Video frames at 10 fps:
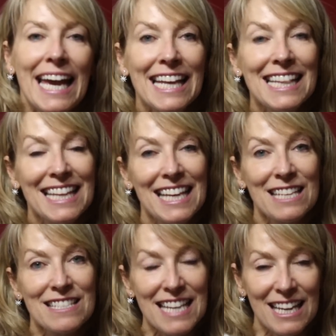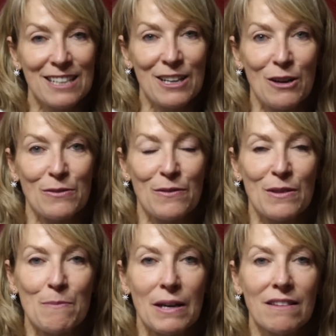In the second half of
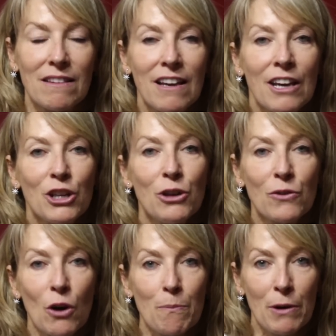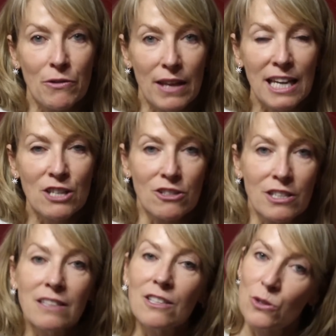the month, you've got both
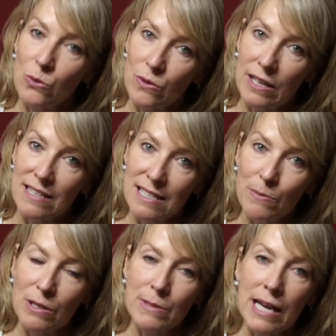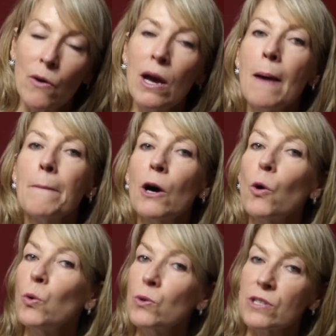estrogen to sort the symptoms out, but
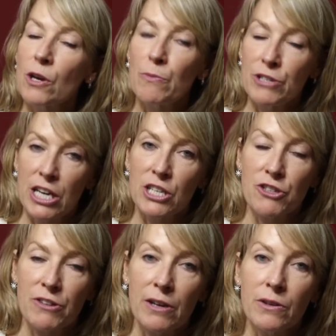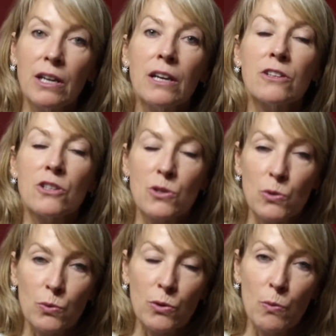also progesterone to
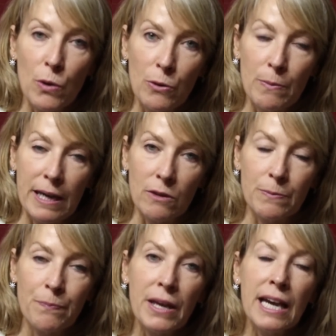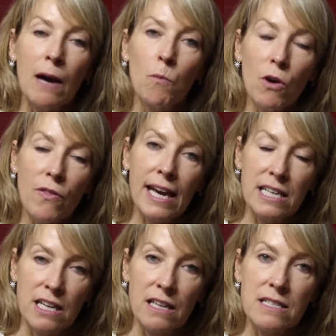sort the womb out. And what
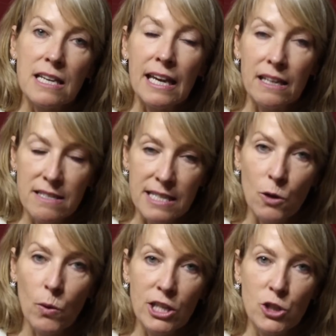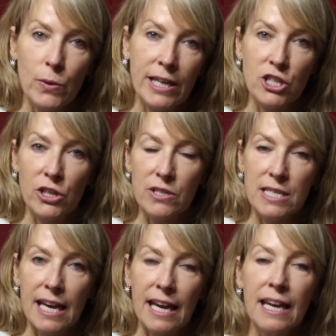that does in sequential
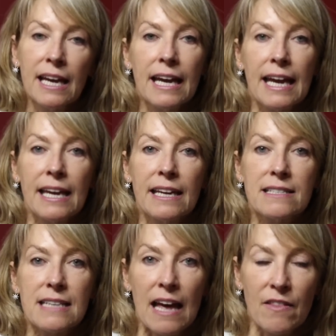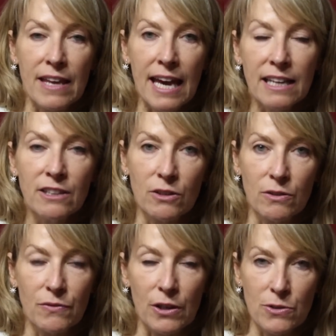HRT is at the end
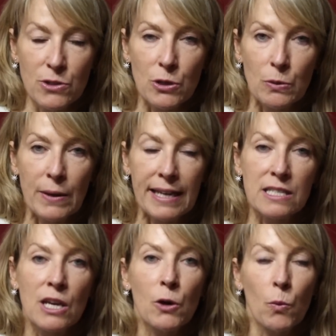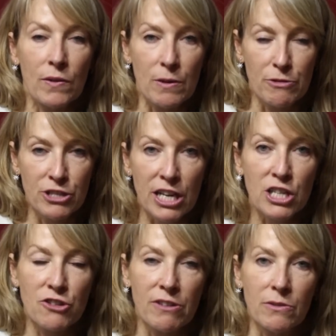of those two weeks when the
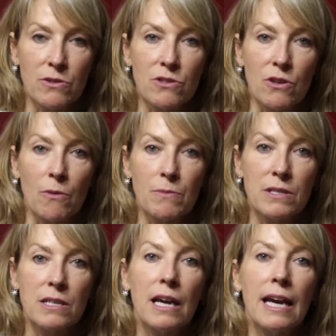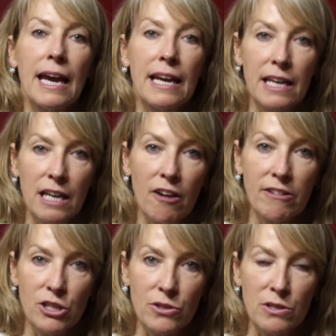progesterone stops. It
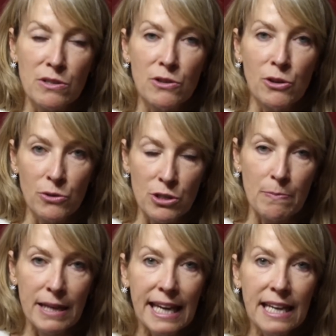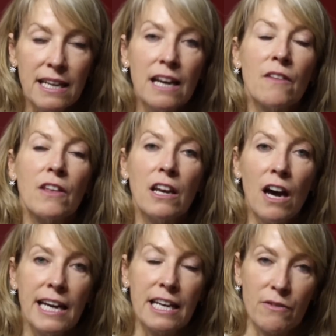encourages you to bleed, the
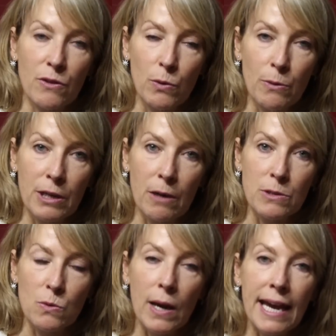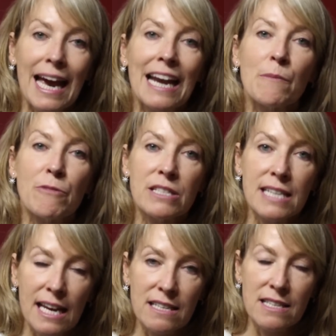lining of the womb comes away, and it
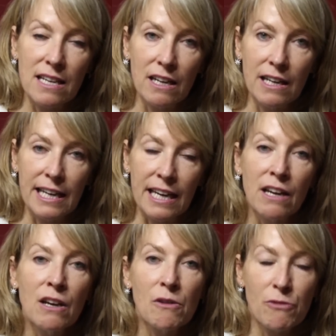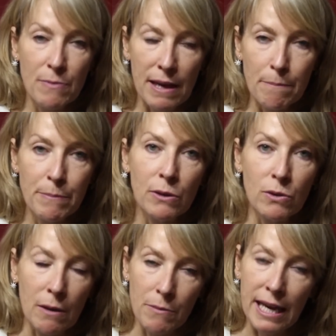protects the lining from that
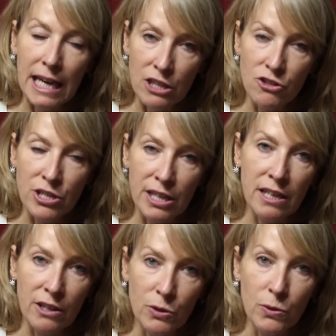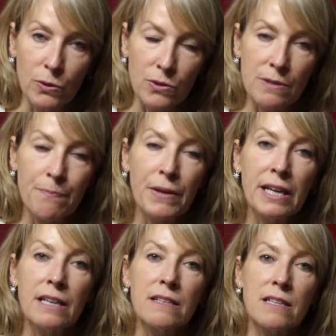build-up that estrogen can cause.
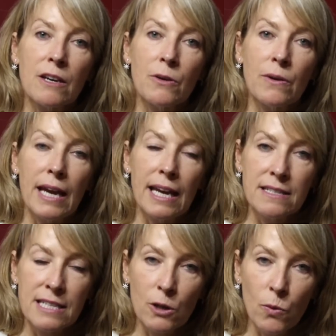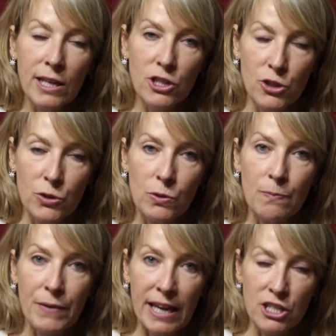So, in sequential
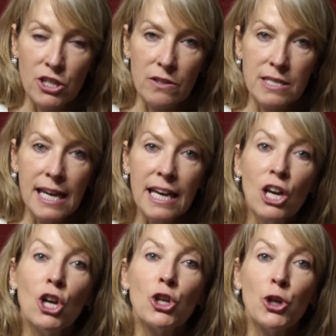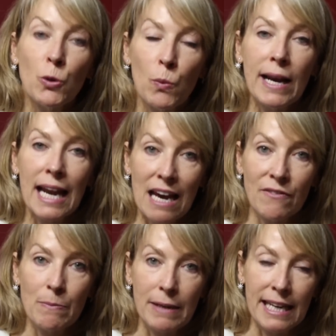HRT, you will
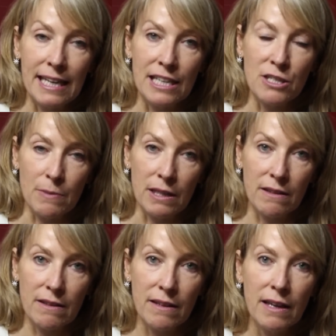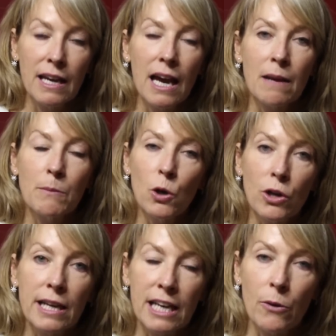have a bleed each month. And I'm not
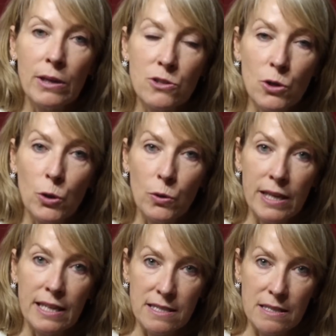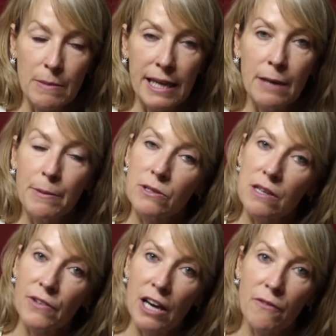going to go into who needs to bleed because
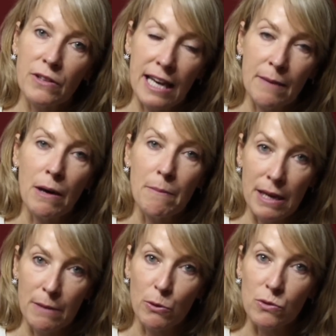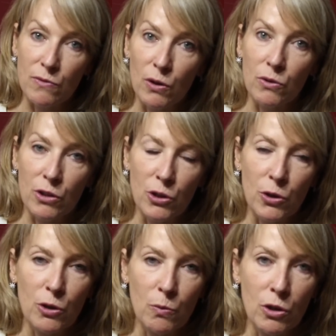I've covered that in my menopause vlog that you
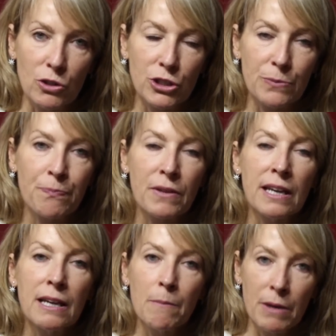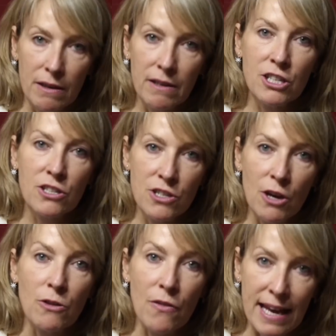can watch. But just
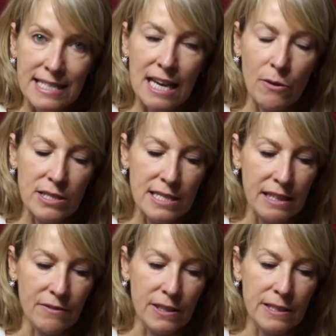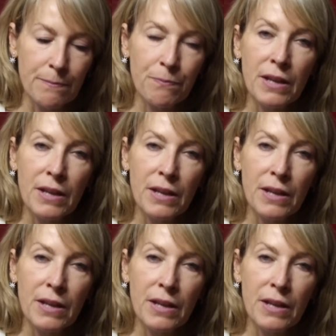know that that's how it's delivered